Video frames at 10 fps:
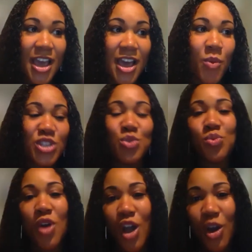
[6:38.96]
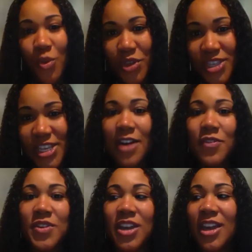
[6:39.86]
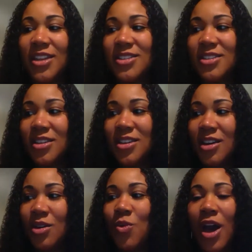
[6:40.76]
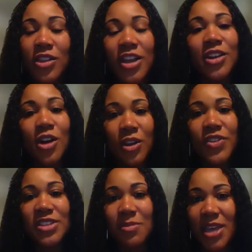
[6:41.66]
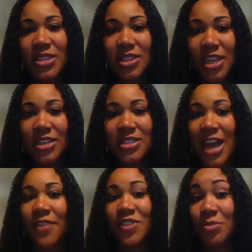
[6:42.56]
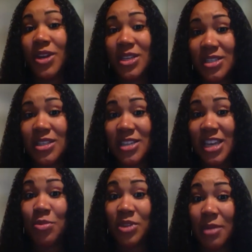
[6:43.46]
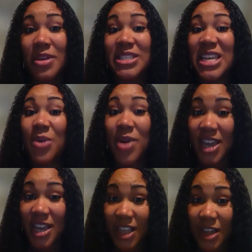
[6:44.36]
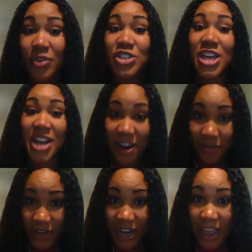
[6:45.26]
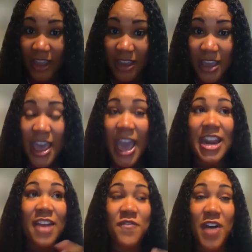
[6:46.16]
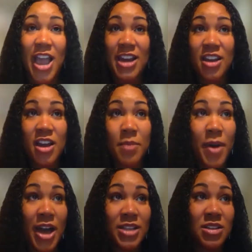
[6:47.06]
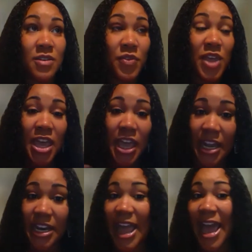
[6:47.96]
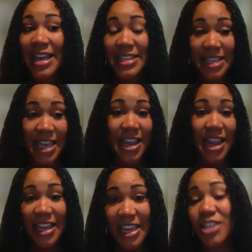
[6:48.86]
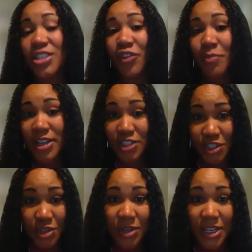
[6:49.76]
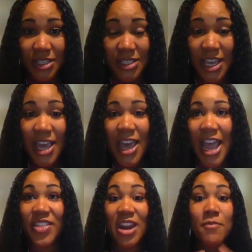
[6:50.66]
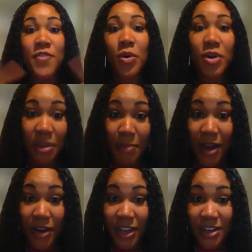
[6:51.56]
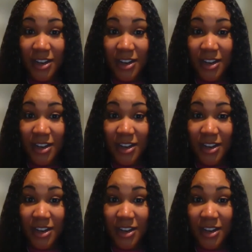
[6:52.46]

What's wrong with Daphne? It's, wow, look at all of these amazing things Daphne brings to the table. Let me see how I can leverage that every day. And I find a positive thing and an asset in each of my students, and then I'm vocal about it.